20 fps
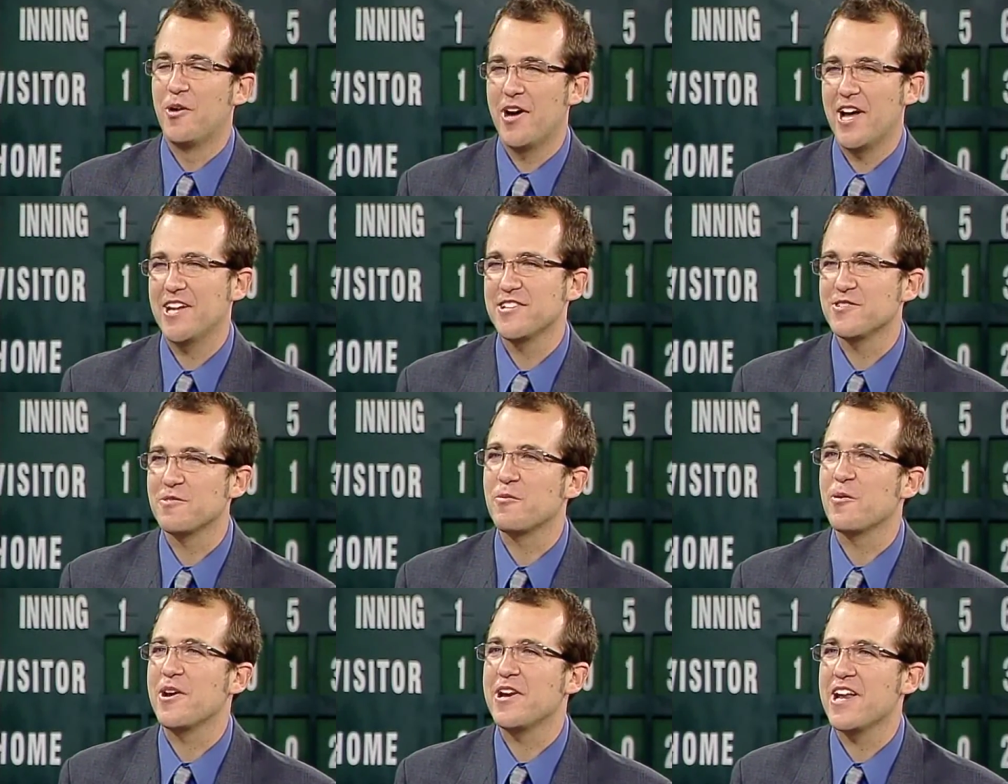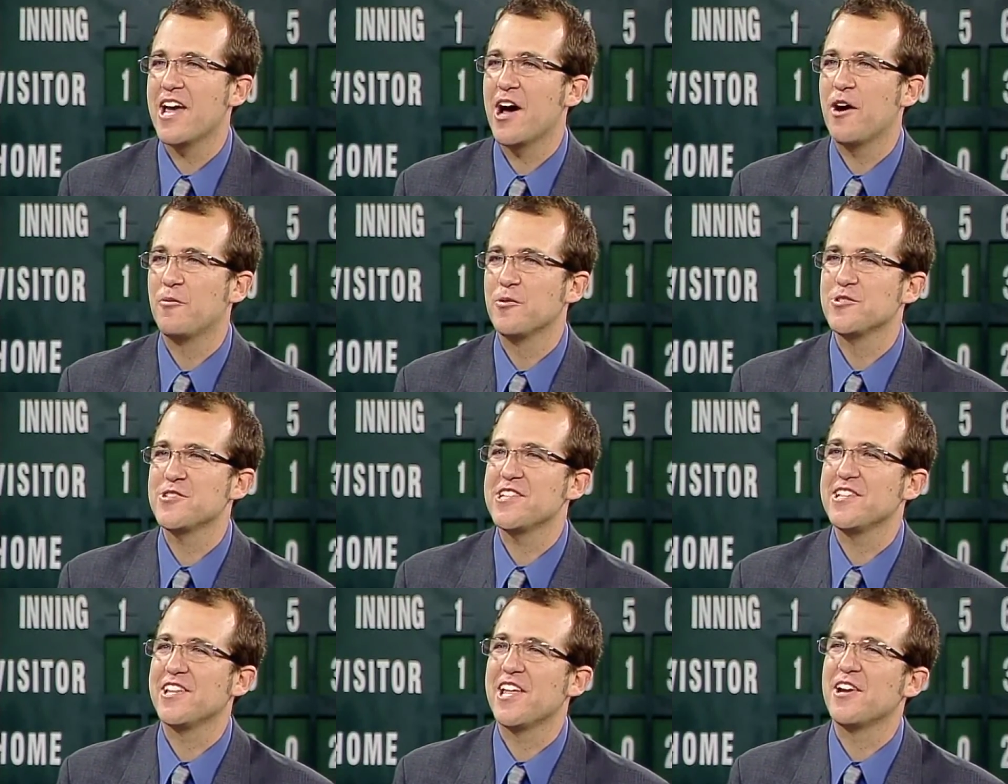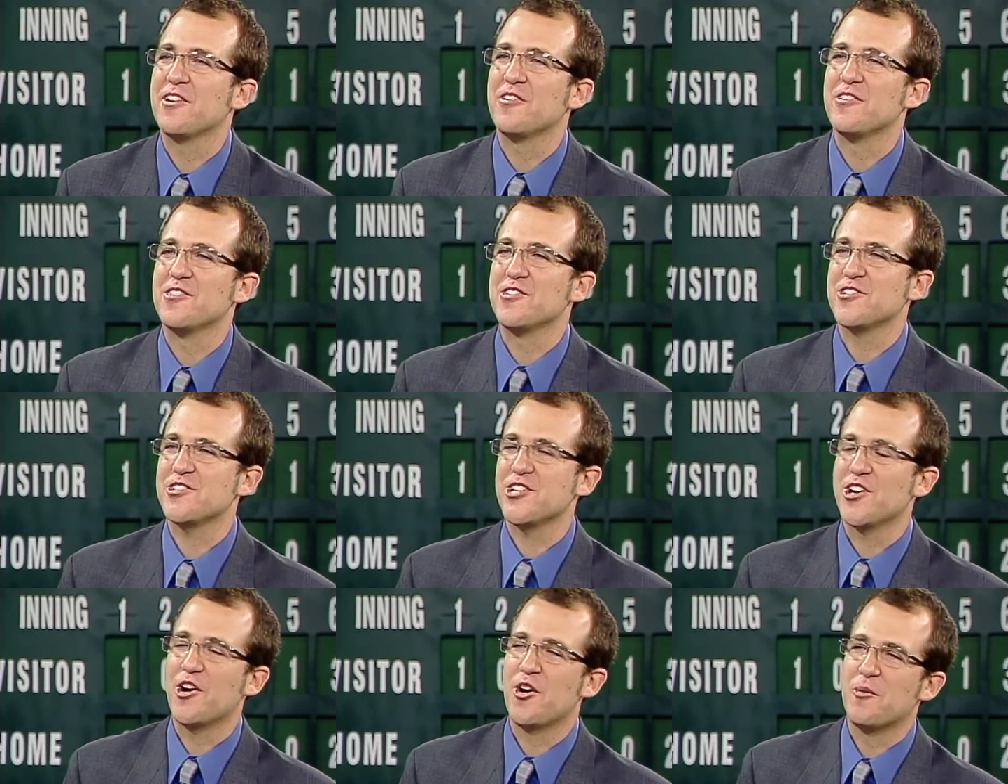as of right now, we'll see later in
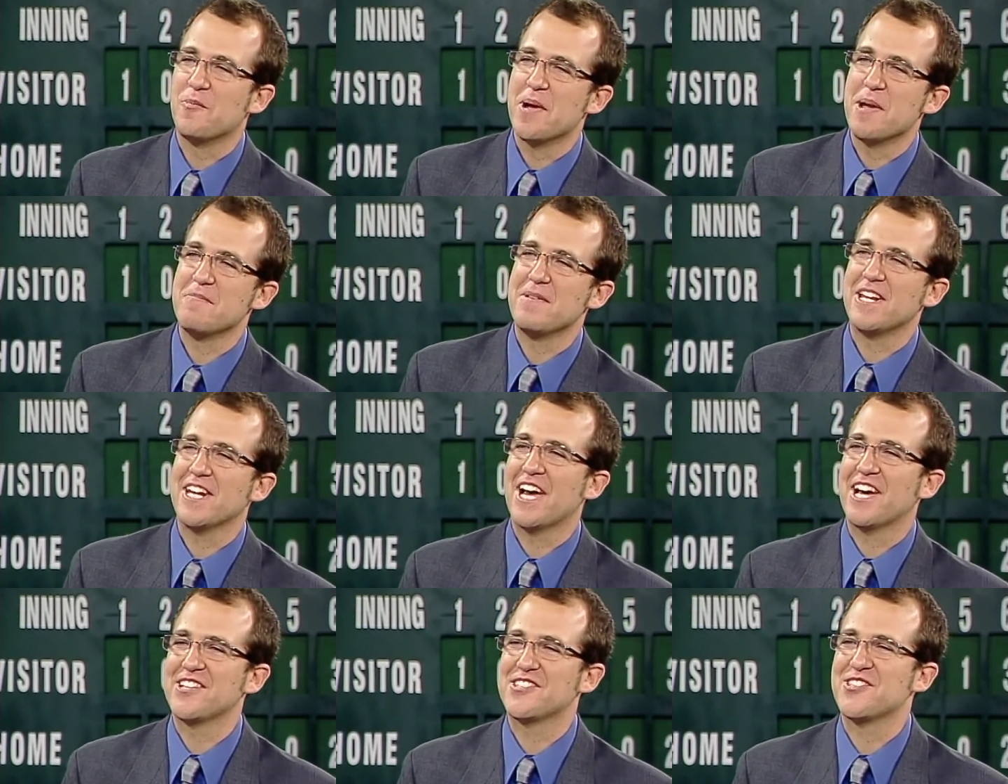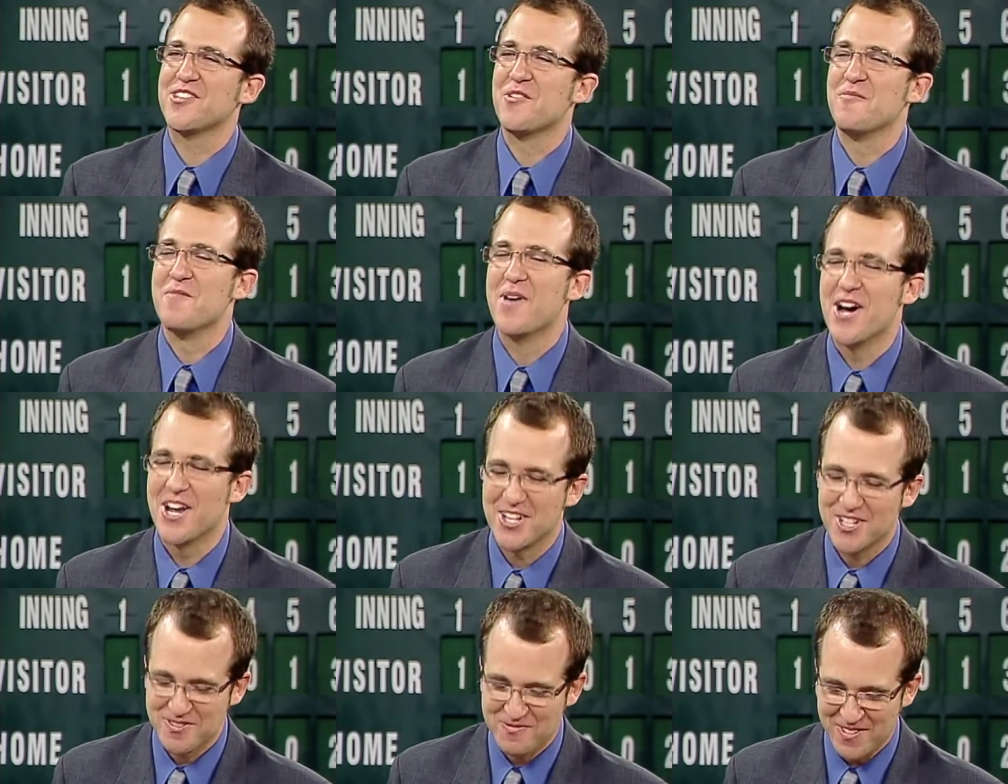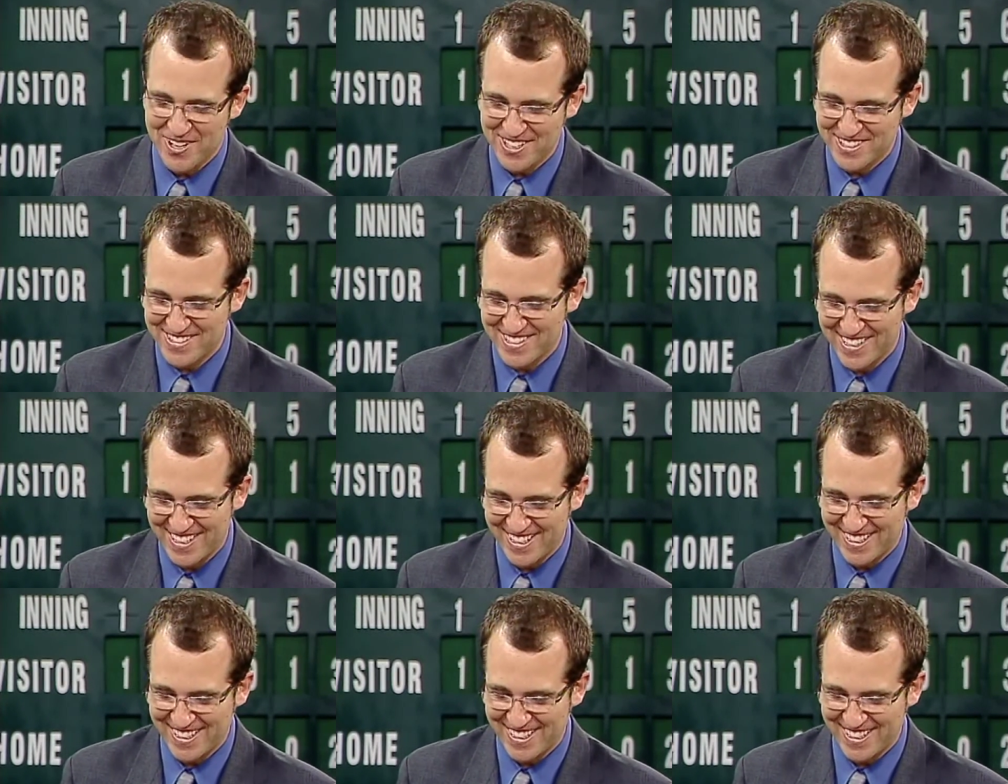the show, maybe not so much. But